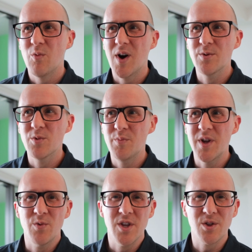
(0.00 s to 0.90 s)
one would
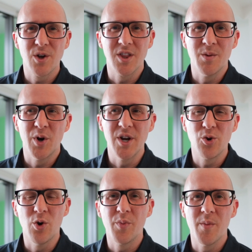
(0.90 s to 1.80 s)
be when you look at the body
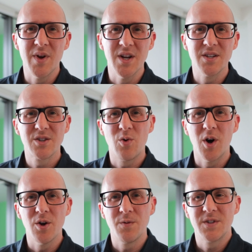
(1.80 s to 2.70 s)
corporate minutes,
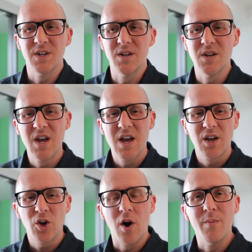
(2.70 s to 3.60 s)
quite often
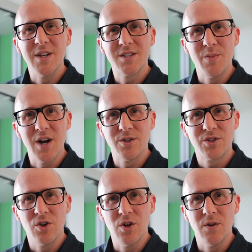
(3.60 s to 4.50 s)
comments about
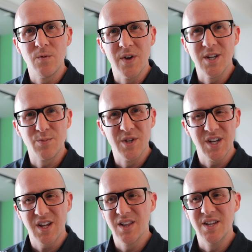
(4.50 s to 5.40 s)
certain things,
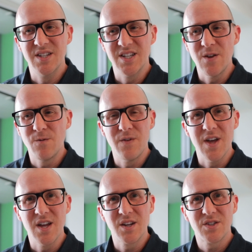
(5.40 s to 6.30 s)
particularly
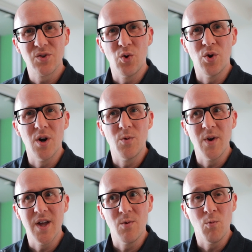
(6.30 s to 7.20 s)
defects or
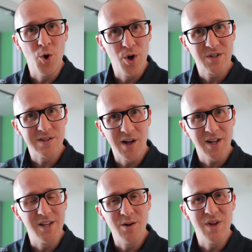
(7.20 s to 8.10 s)
where work's
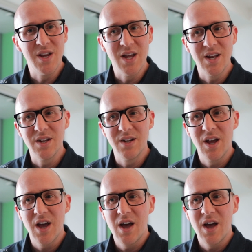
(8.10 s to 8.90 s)
likely to be needed,